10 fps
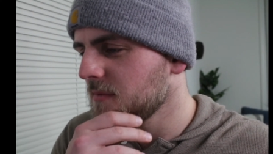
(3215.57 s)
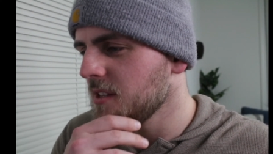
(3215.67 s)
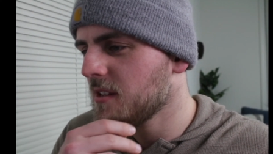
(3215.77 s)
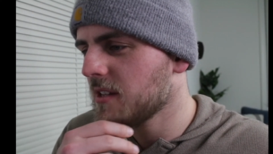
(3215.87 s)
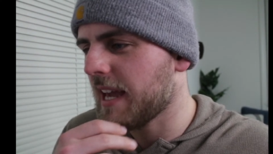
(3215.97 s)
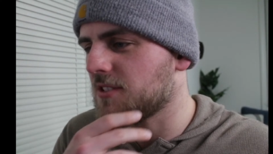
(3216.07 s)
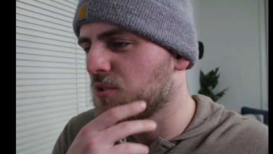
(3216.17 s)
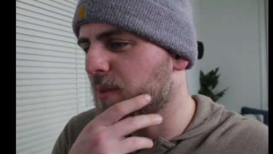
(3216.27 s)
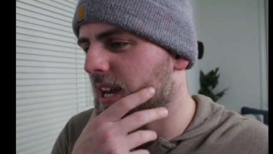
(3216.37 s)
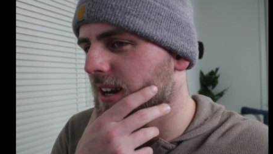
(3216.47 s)
Can't do
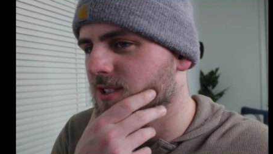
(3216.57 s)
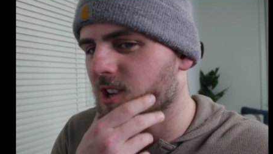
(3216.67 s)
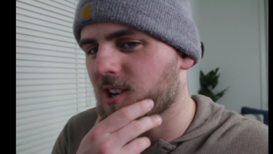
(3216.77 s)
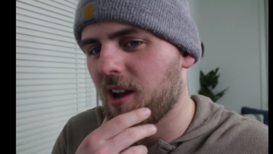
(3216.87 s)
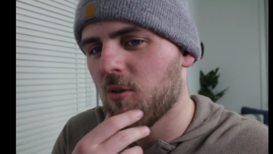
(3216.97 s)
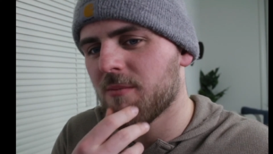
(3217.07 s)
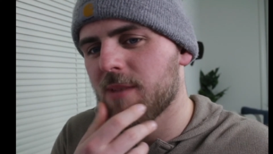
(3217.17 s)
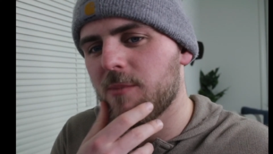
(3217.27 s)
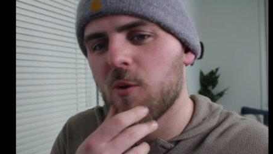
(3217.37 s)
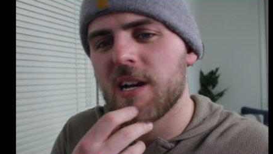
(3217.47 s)
banners. Okay, well,
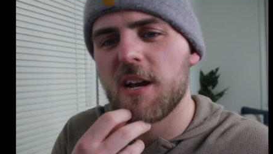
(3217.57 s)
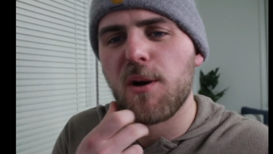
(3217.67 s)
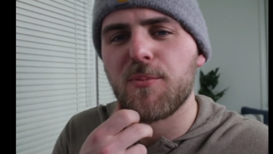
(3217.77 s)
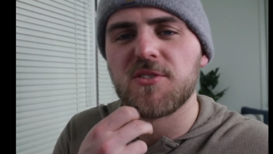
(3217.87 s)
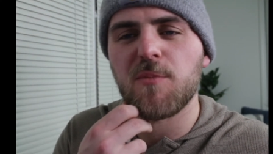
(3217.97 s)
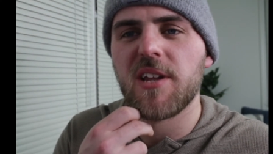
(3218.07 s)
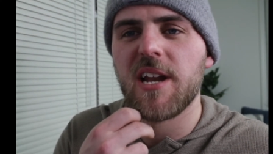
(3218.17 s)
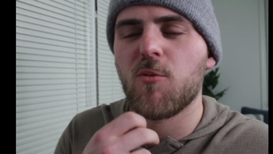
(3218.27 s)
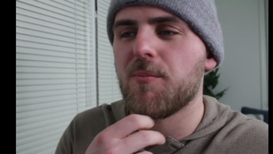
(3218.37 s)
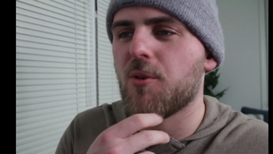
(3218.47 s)
maybe we can come up with something at
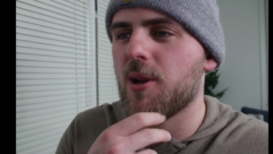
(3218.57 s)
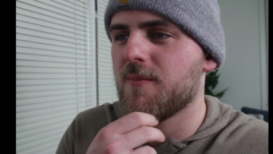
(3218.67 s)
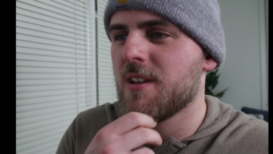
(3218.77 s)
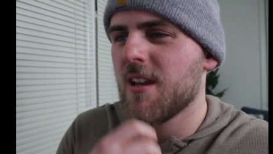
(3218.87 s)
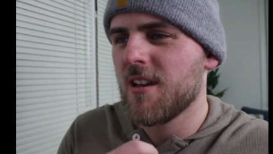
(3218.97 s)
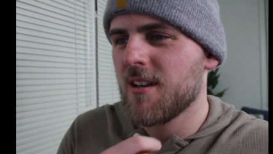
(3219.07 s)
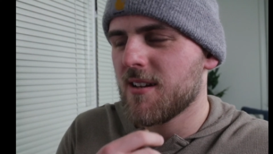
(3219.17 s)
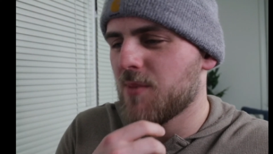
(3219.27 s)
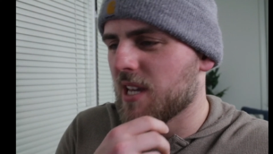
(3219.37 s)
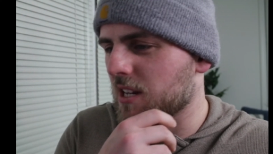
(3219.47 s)
one point.
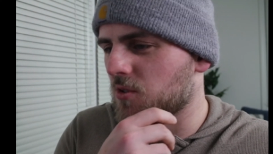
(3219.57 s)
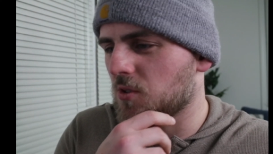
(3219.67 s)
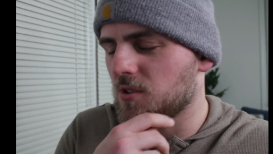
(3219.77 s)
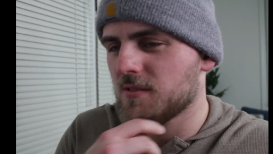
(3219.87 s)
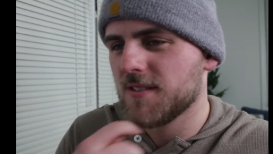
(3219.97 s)
Be kind of cool.